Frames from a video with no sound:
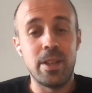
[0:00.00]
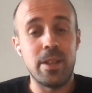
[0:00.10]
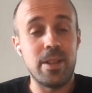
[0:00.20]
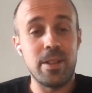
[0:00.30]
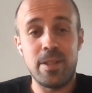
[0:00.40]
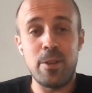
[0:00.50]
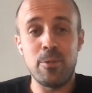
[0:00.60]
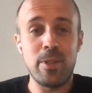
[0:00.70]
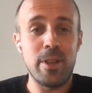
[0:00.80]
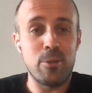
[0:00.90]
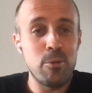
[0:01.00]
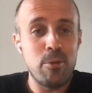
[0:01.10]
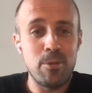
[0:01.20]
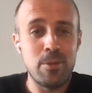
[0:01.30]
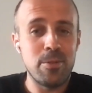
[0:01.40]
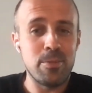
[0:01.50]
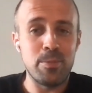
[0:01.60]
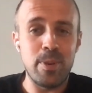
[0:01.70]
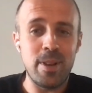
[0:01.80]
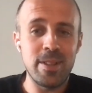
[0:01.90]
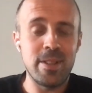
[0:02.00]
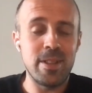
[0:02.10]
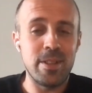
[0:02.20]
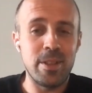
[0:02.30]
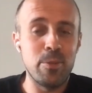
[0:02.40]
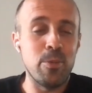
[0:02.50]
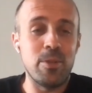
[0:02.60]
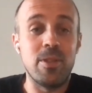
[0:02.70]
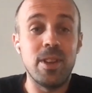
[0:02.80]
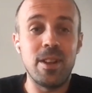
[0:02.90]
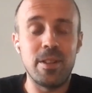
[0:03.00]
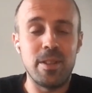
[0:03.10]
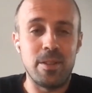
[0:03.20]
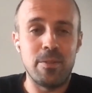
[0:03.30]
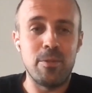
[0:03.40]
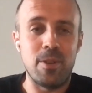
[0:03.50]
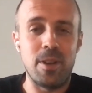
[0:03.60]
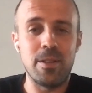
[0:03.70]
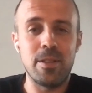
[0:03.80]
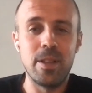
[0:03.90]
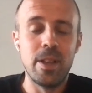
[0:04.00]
It sounds like joke, but it was a reality for us.